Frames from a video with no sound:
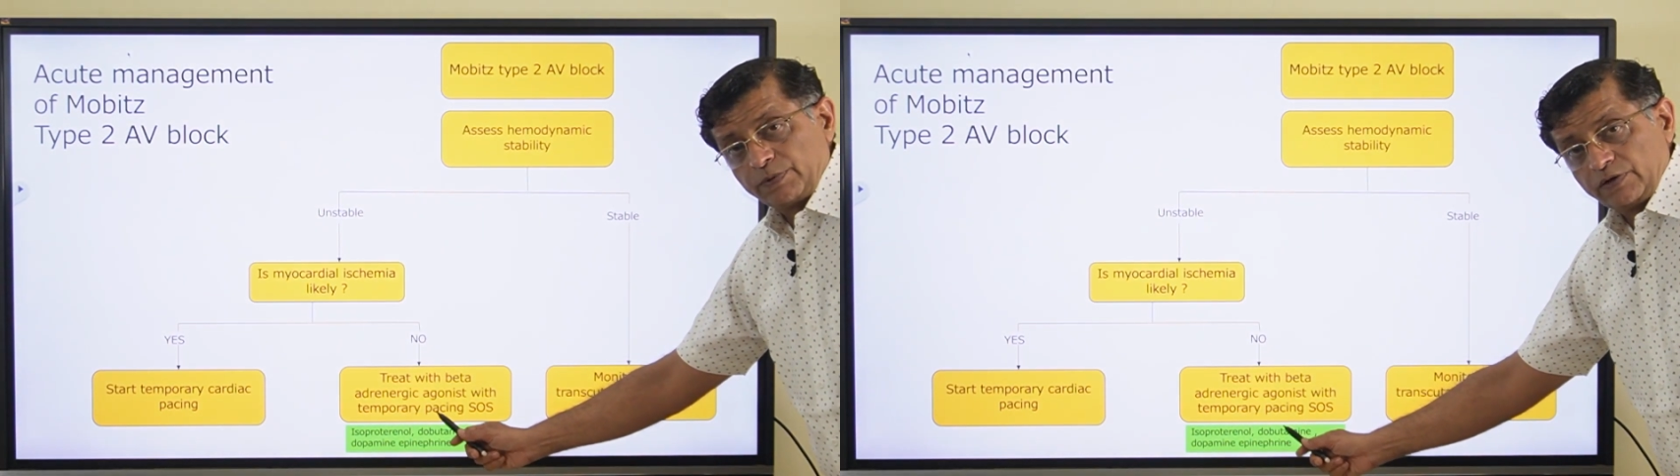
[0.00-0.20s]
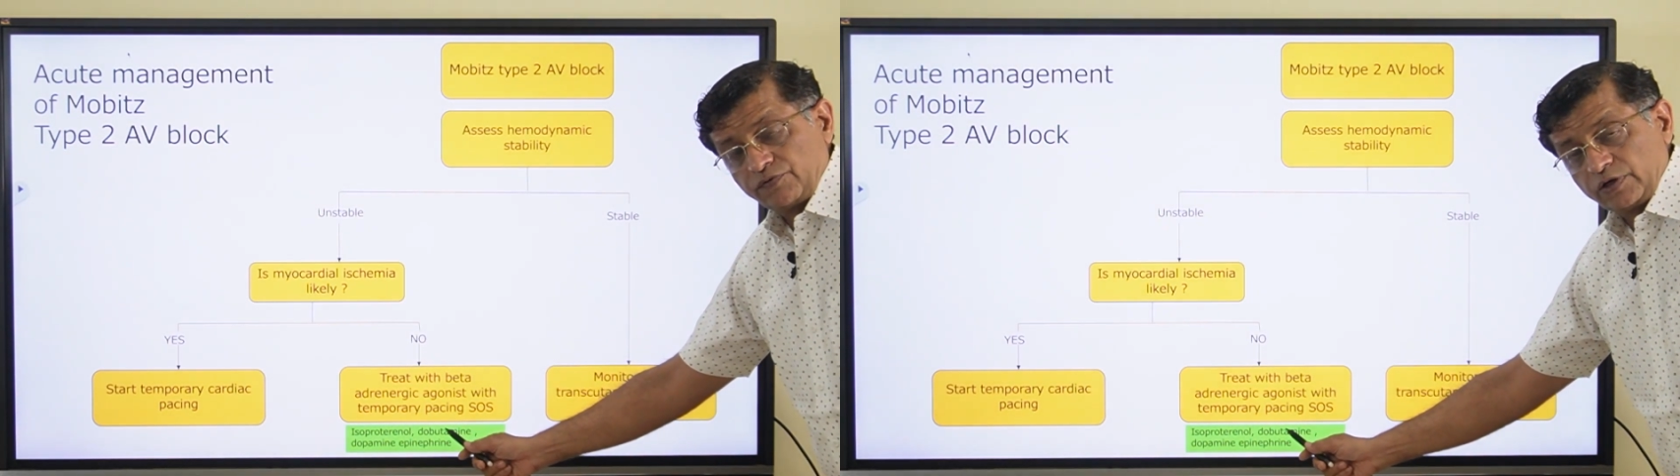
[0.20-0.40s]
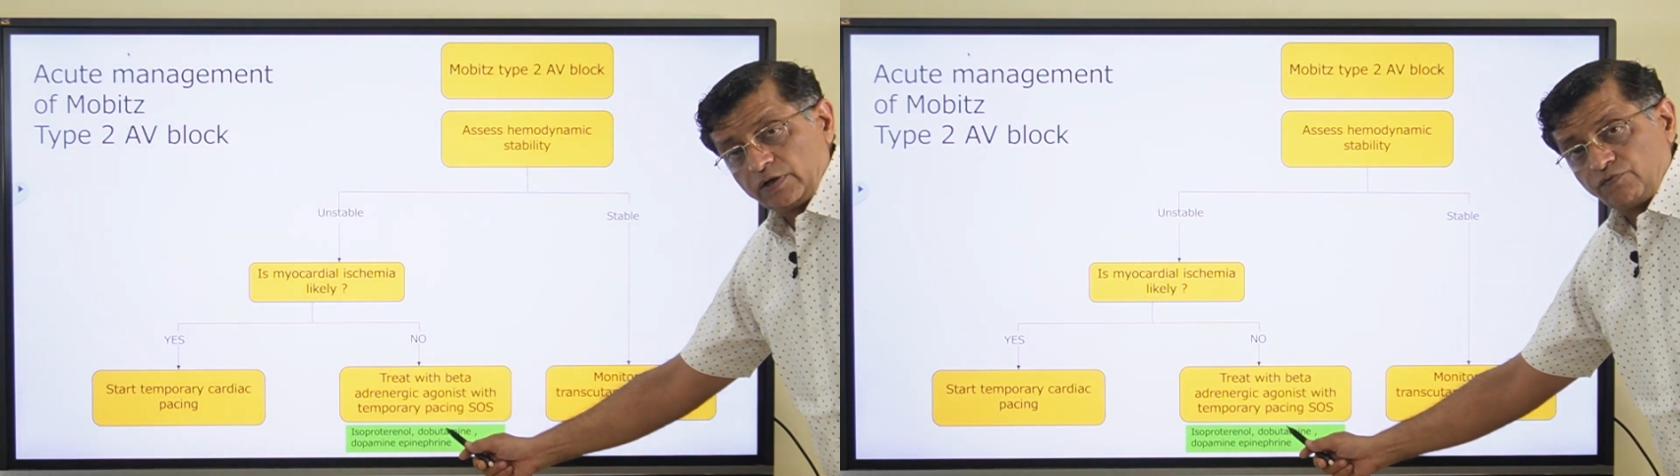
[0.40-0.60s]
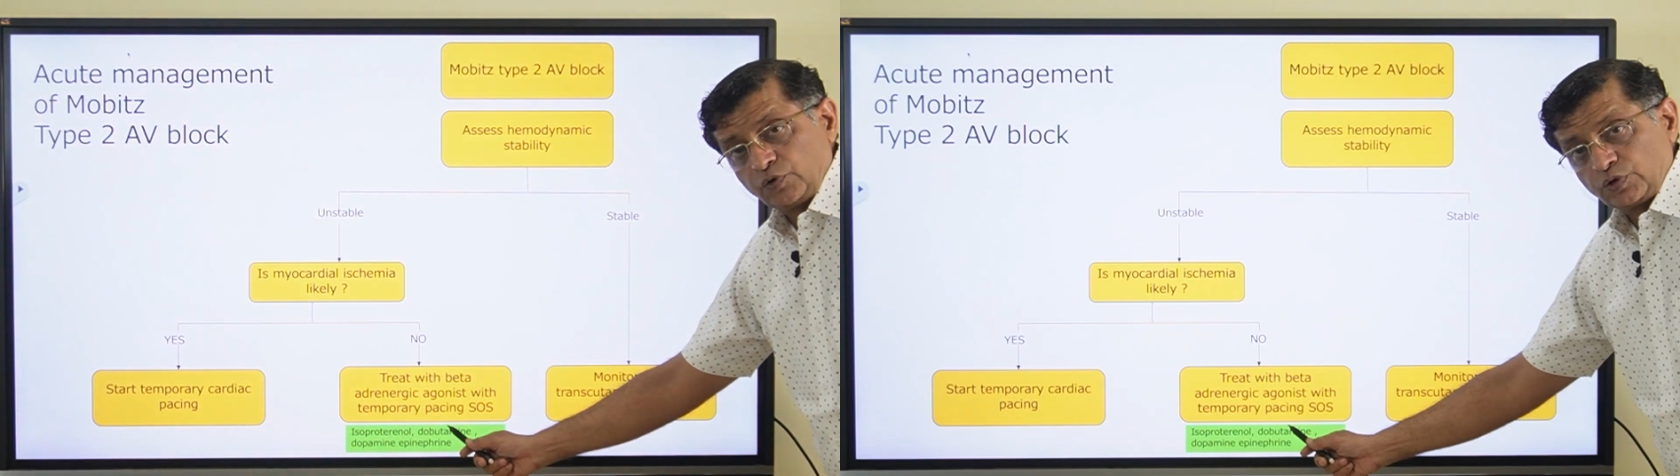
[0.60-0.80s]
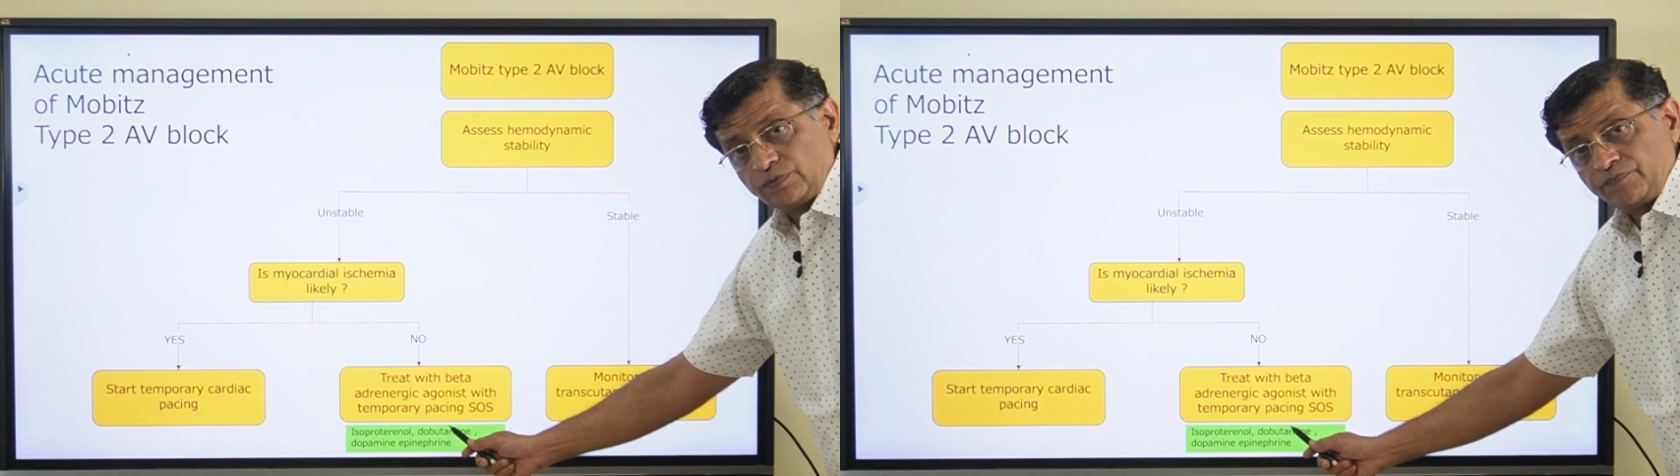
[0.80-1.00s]
epinephrine
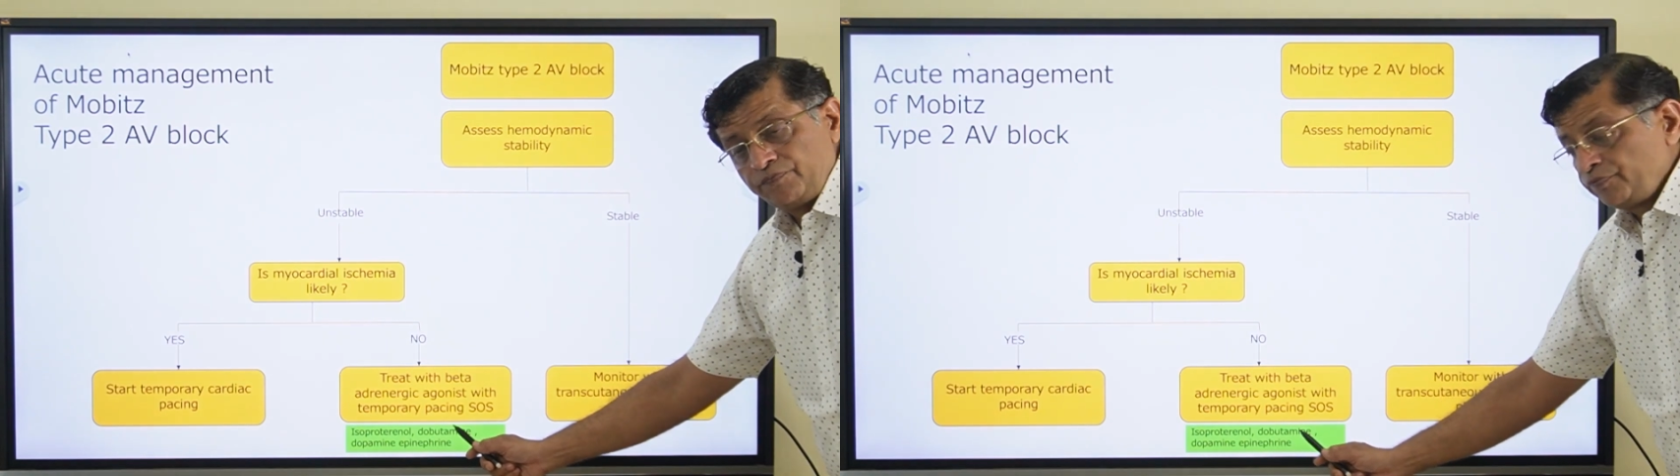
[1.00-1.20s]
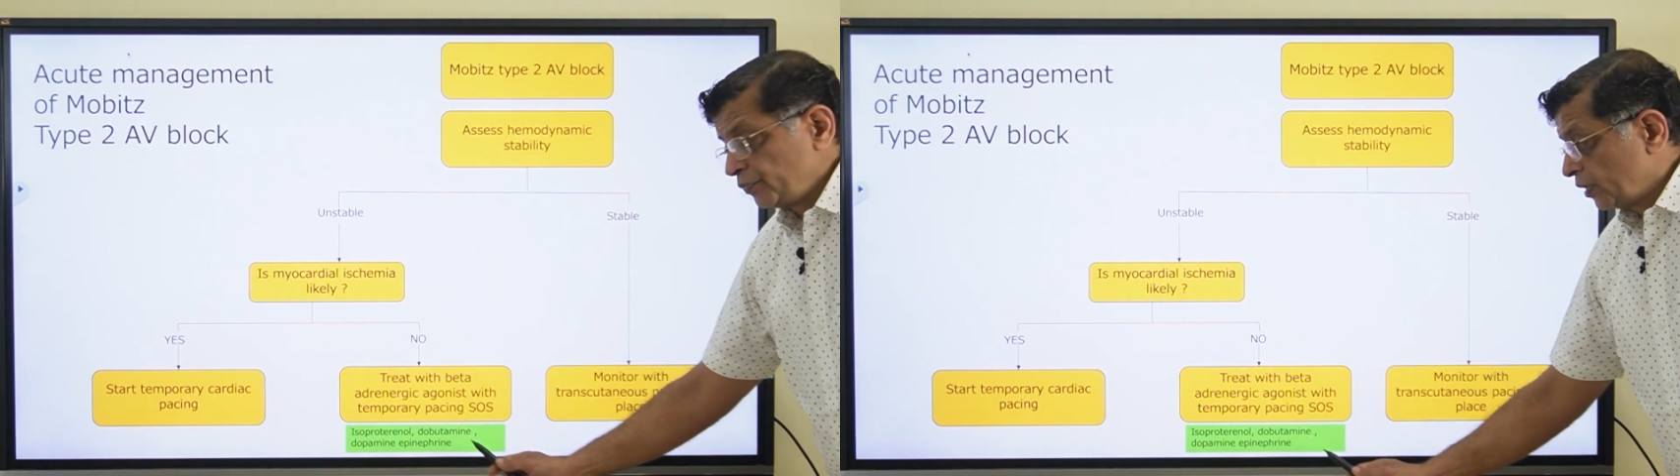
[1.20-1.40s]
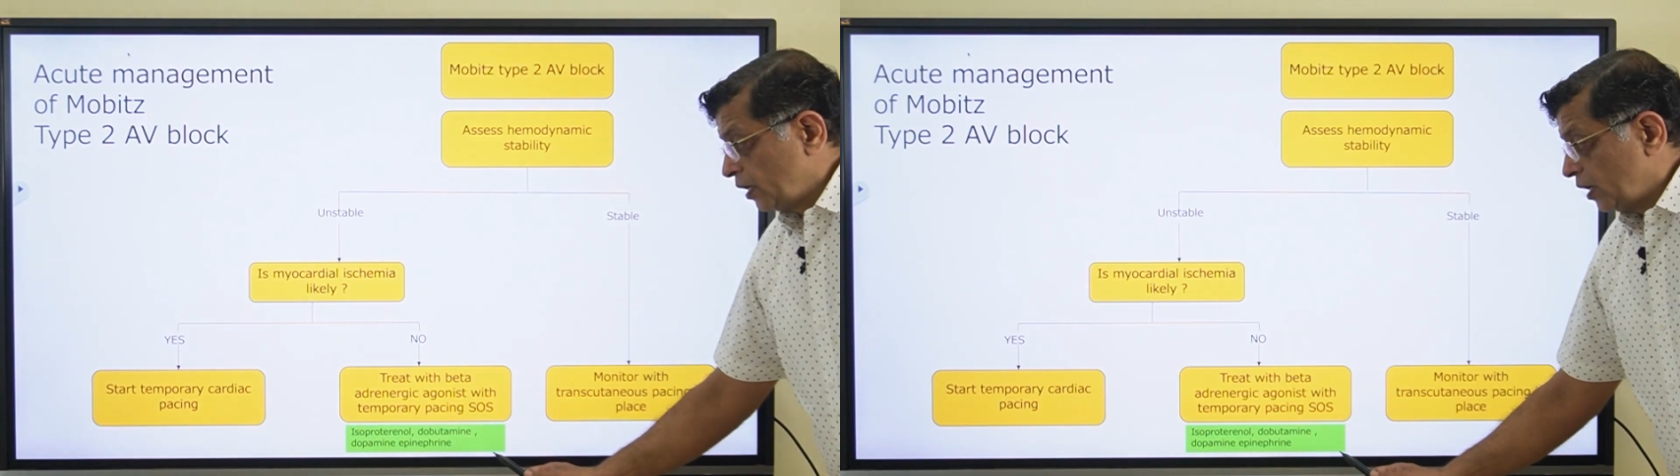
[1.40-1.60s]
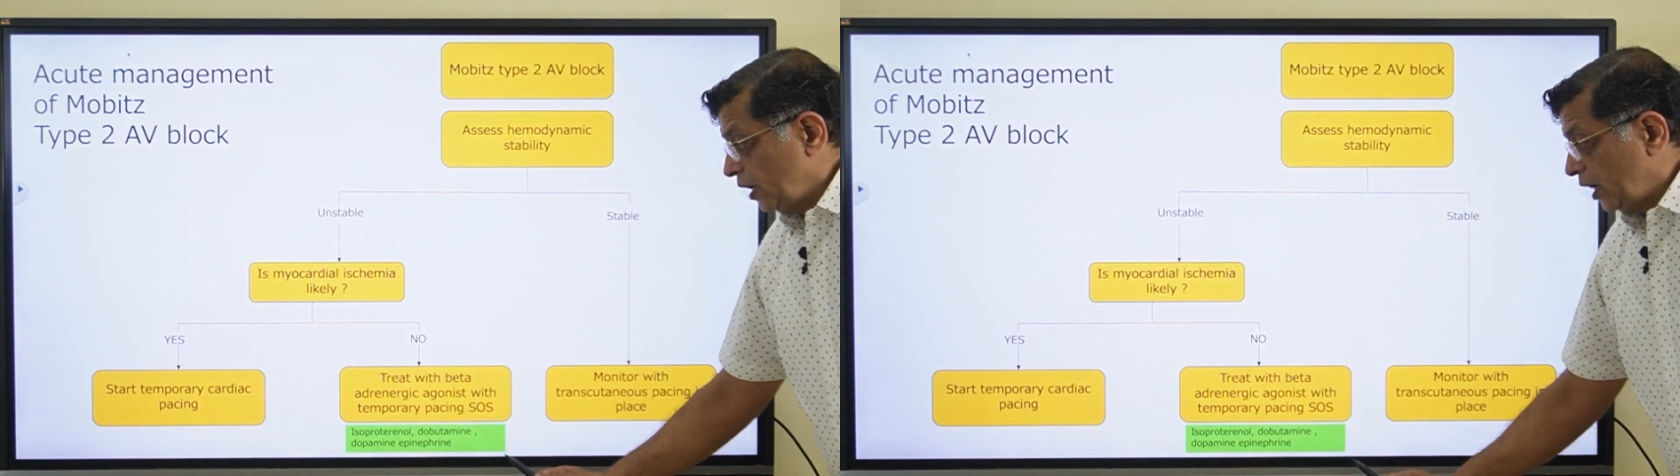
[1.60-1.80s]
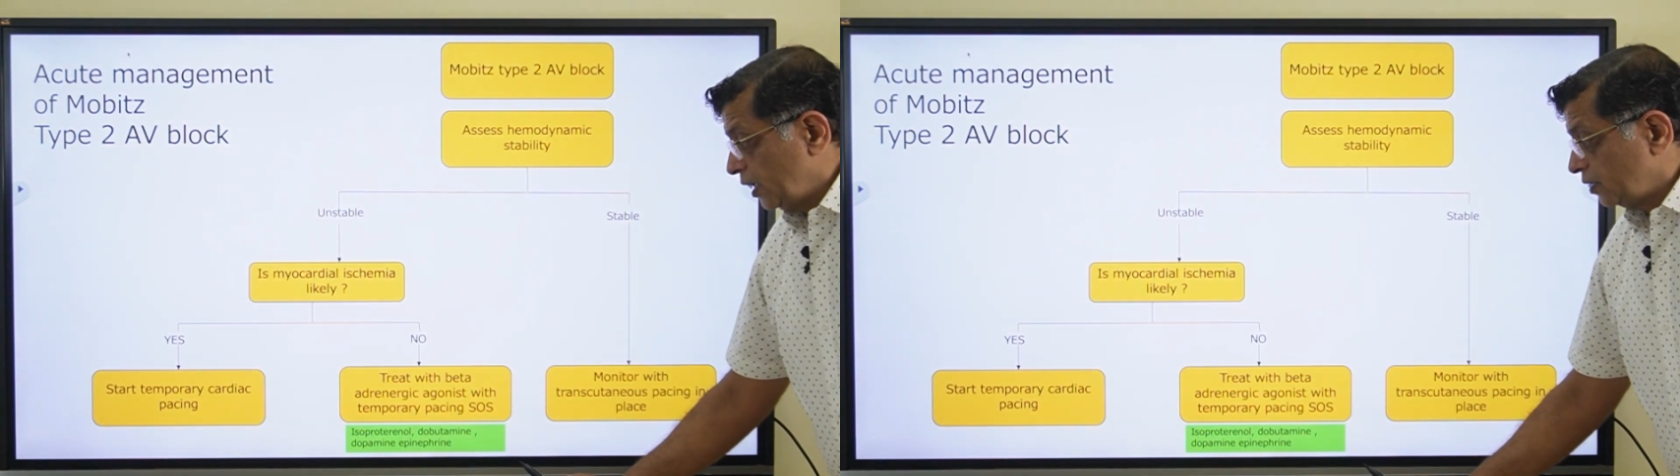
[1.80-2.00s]
infusion,
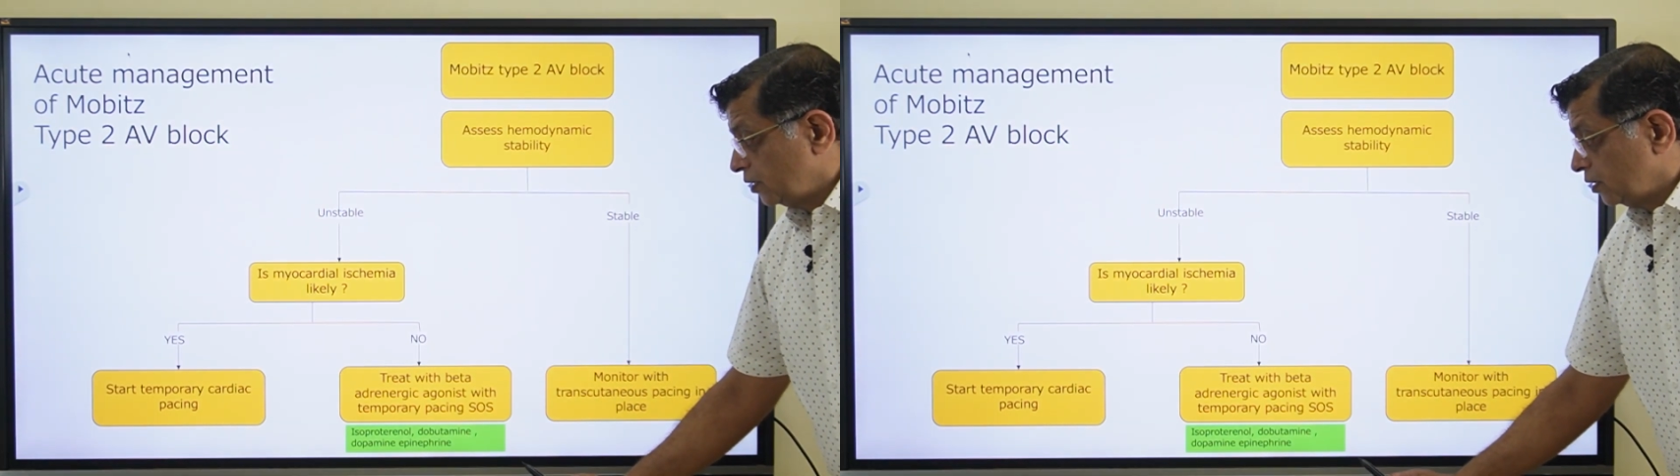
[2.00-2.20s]
and